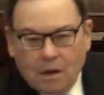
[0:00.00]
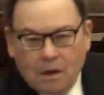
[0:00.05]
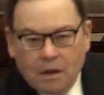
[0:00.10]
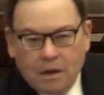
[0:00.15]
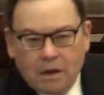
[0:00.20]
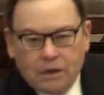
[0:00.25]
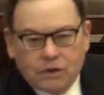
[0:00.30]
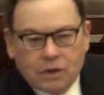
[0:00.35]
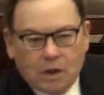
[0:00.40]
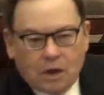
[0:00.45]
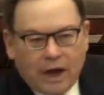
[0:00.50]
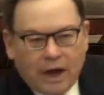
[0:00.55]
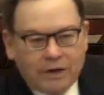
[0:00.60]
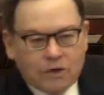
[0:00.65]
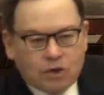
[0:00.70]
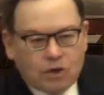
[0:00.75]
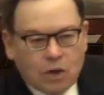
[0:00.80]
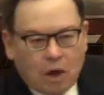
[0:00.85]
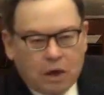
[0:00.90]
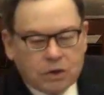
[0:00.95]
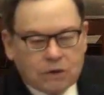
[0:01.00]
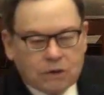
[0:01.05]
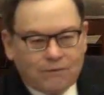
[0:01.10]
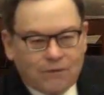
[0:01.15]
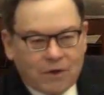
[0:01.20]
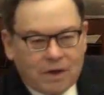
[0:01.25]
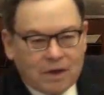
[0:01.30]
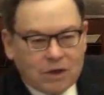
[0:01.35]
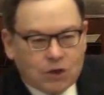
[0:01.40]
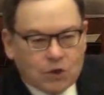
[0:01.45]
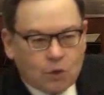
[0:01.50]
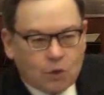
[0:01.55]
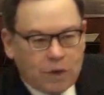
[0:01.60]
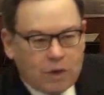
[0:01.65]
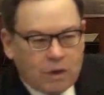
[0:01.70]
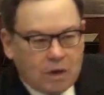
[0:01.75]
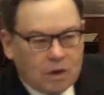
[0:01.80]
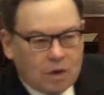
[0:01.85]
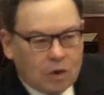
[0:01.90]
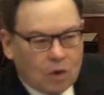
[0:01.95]
He said, I just finished
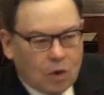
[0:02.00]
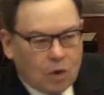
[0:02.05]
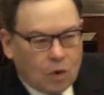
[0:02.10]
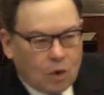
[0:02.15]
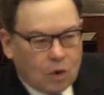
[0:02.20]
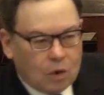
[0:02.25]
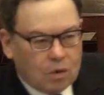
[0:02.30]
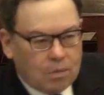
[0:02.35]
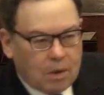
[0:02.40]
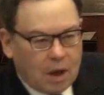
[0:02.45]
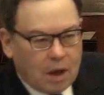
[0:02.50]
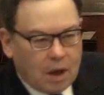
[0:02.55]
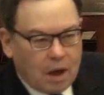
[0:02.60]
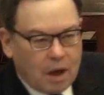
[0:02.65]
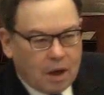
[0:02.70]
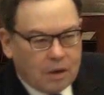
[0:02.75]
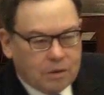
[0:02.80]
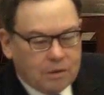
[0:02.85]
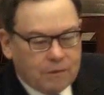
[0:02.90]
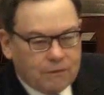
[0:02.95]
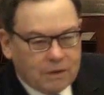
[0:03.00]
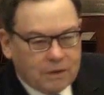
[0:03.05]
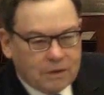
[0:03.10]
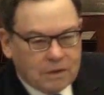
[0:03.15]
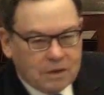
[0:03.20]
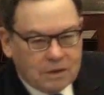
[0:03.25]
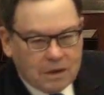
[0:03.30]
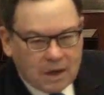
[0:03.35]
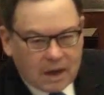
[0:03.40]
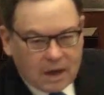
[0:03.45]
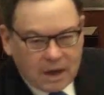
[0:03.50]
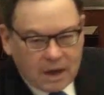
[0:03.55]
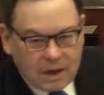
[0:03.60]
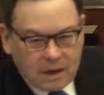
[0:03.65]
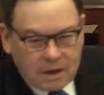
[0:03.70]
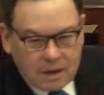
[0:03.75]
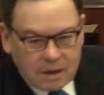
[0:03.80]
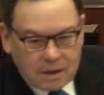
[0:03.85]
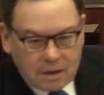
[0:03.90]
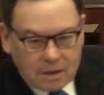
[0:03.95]
reading your autobiography today.